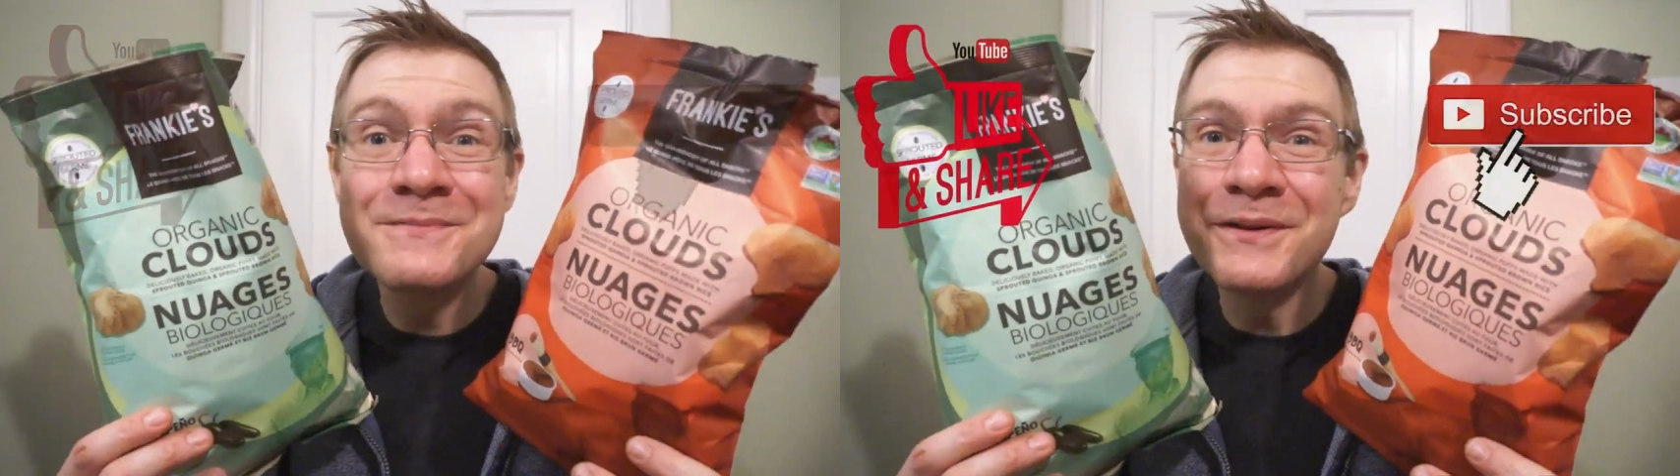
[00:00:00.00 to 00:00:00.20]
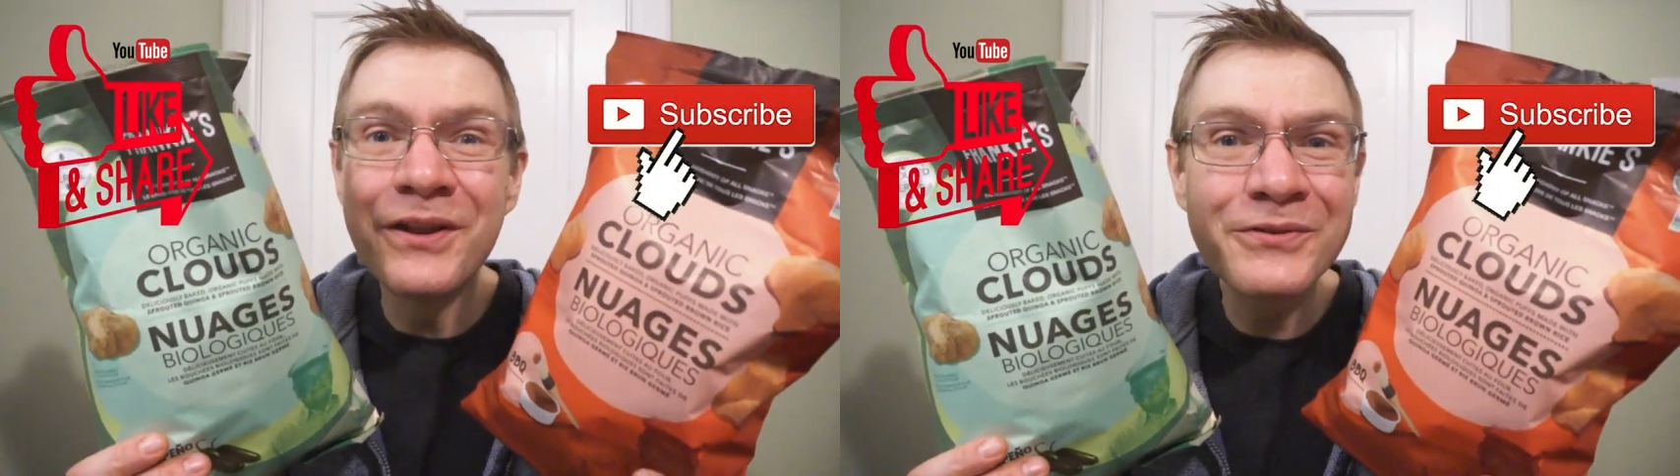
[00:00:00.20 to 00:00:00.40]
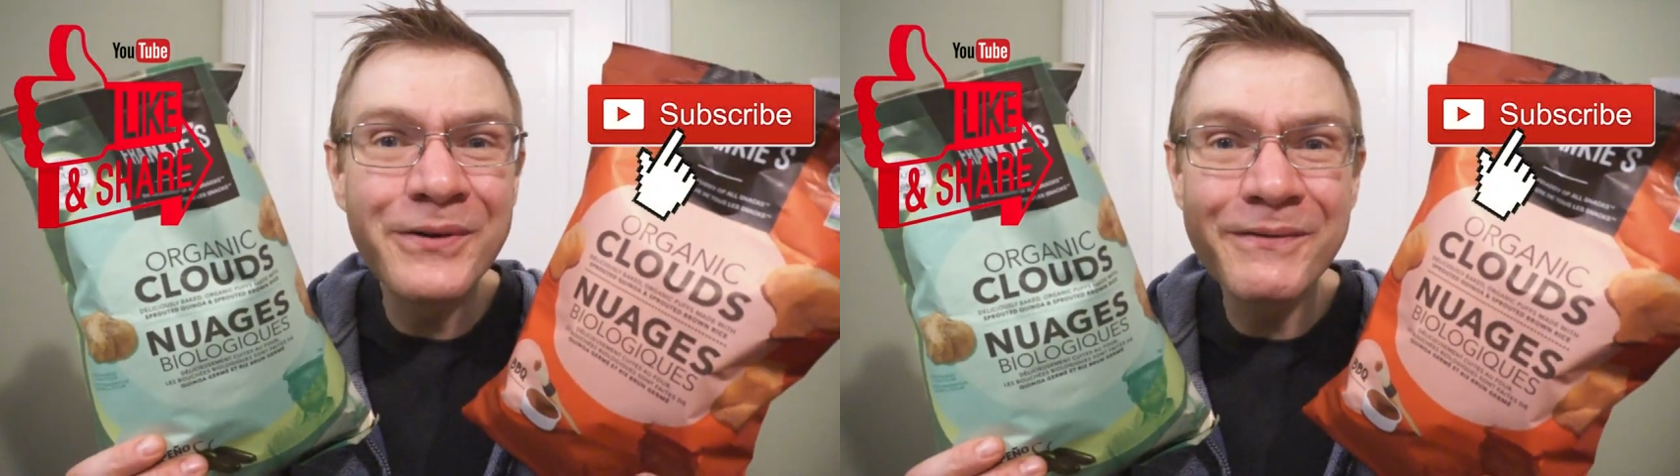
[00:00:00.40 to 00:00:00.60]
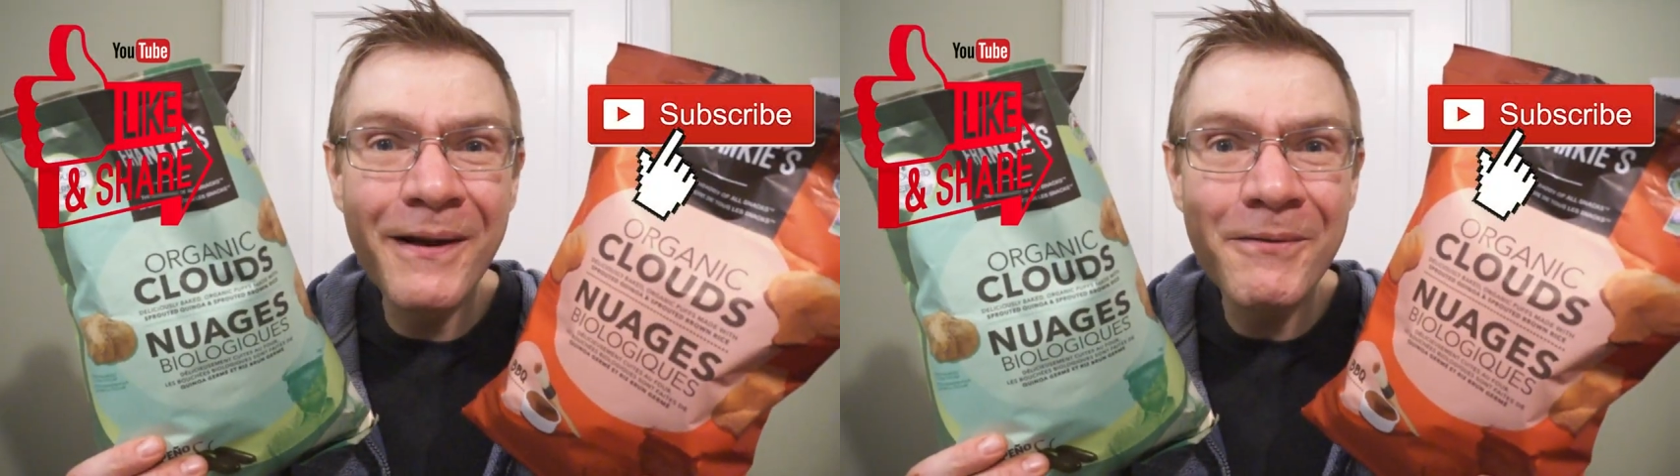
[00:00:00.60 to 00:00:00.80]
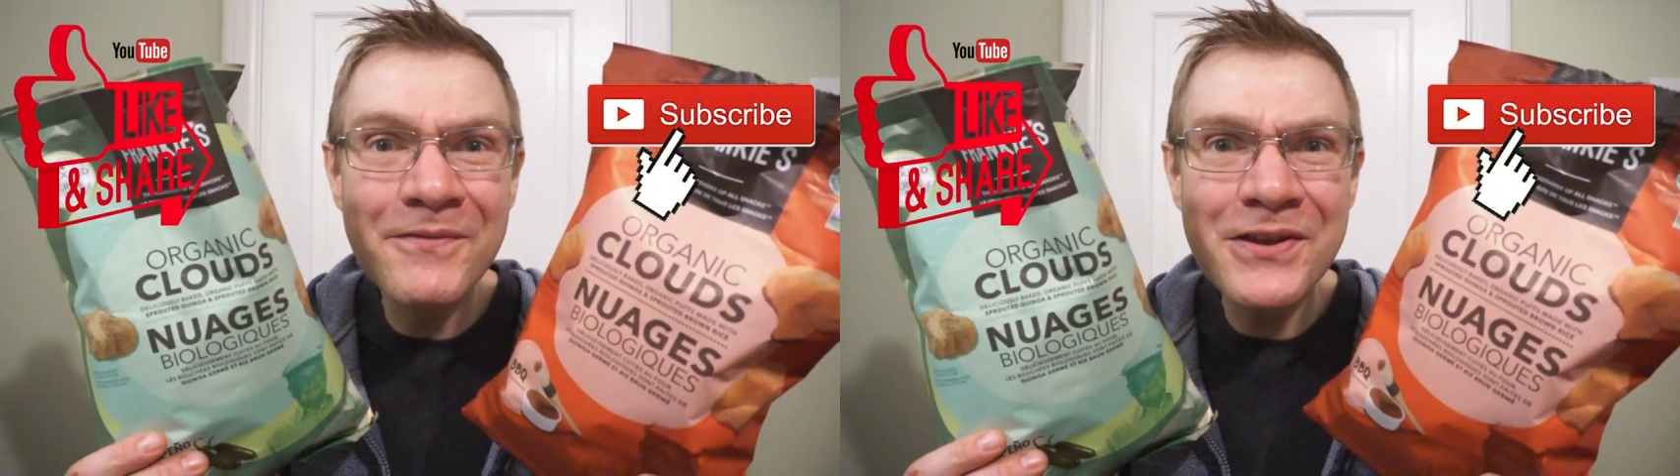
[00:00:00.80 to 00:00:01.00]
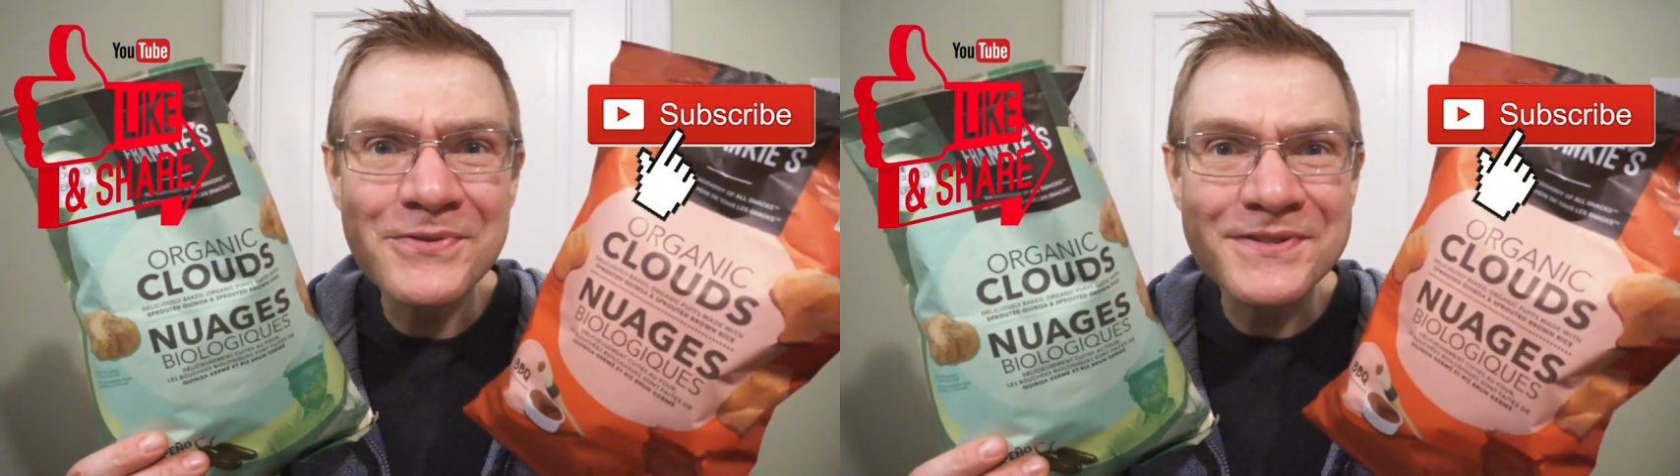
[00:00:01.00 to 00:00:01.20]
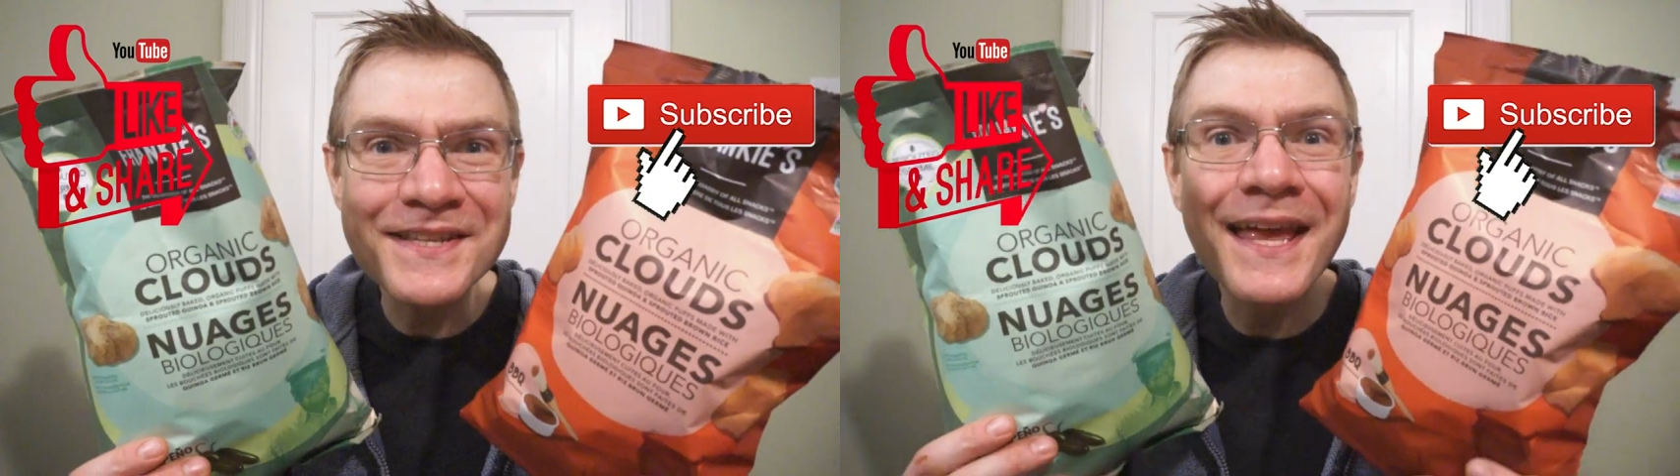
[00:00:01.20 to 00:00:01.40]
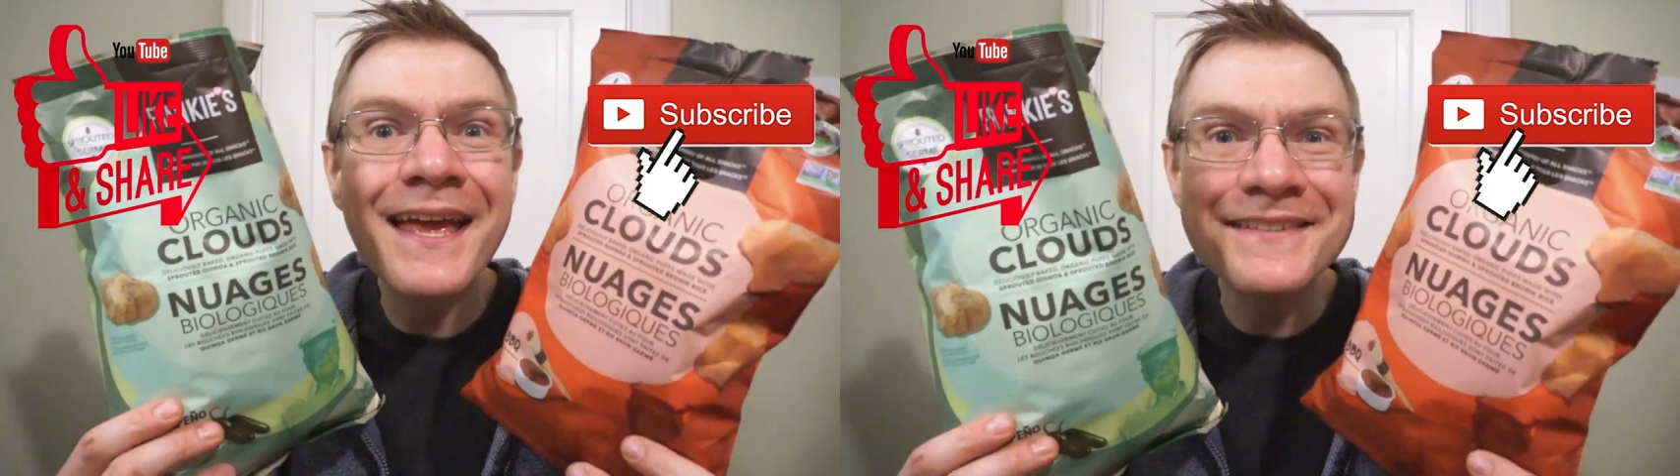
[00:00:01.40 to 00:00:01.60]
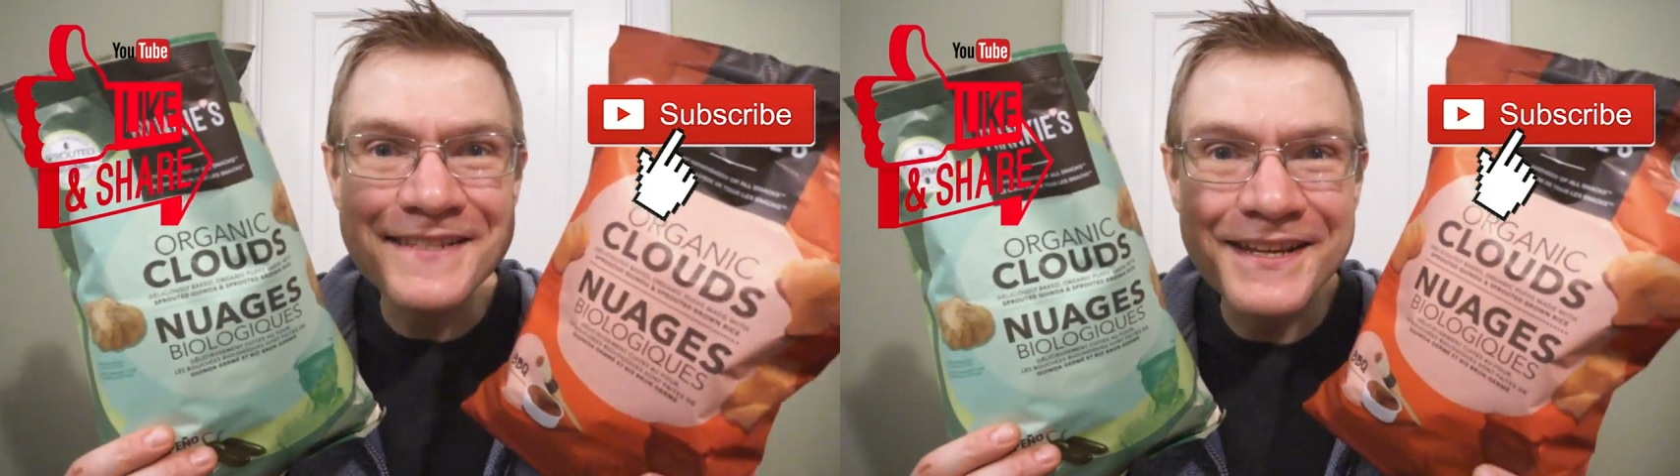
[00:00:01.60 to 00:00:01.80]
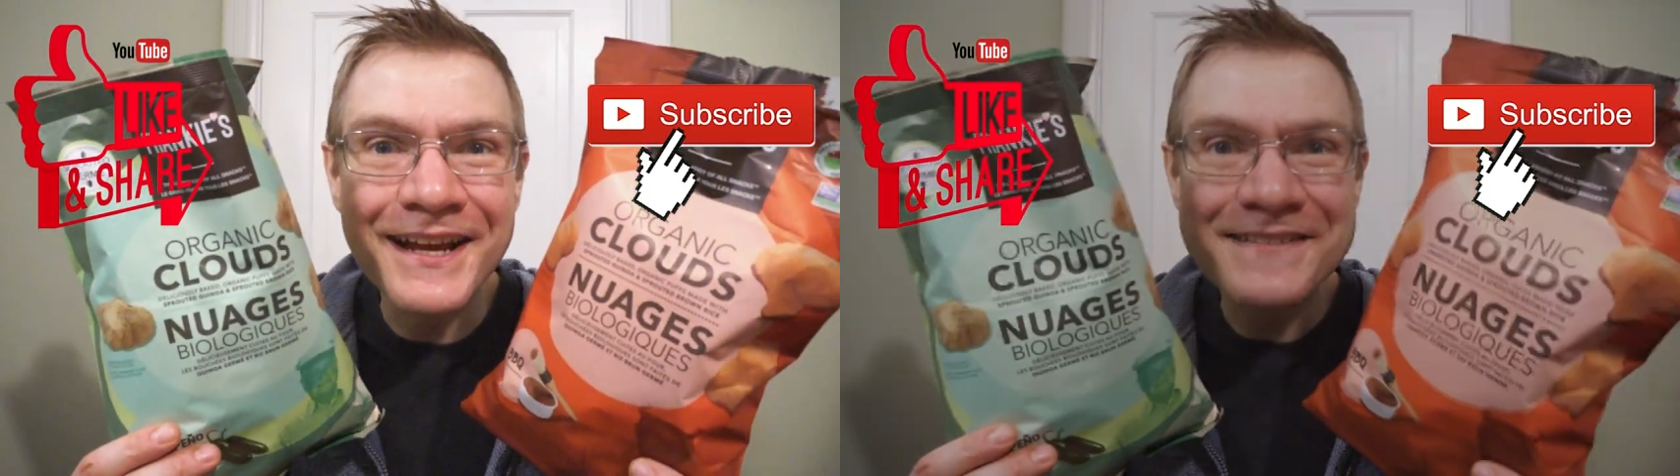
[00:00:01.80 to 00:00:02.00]
Did another quick round of reviews, and
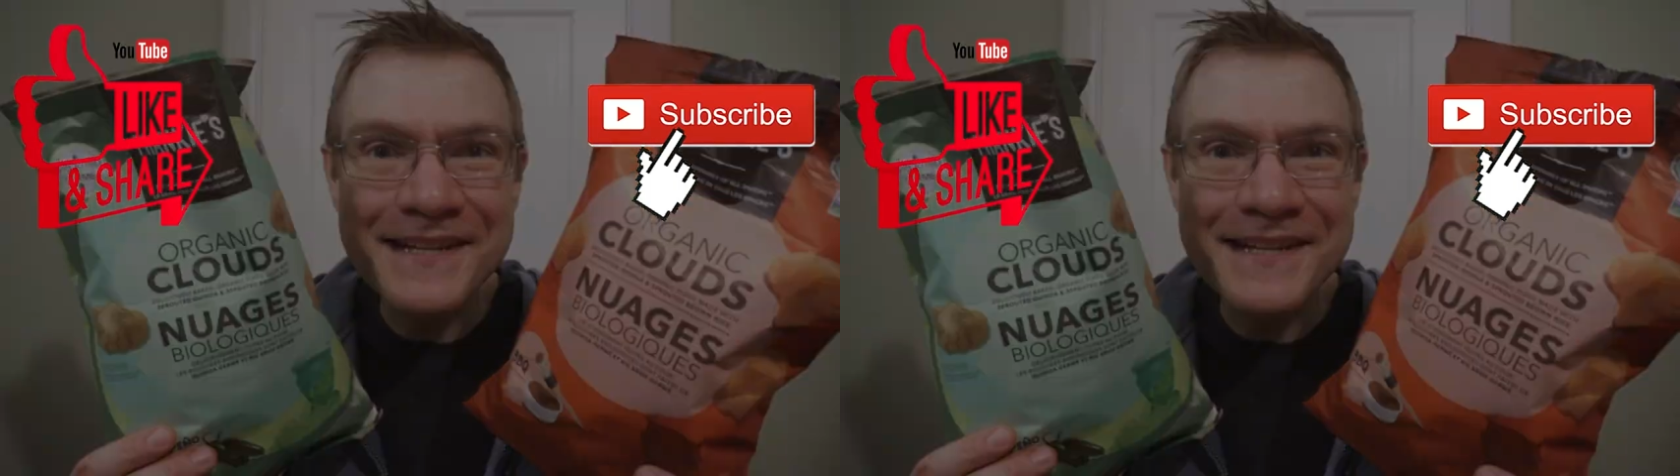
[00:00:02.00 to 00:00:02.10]
see you guys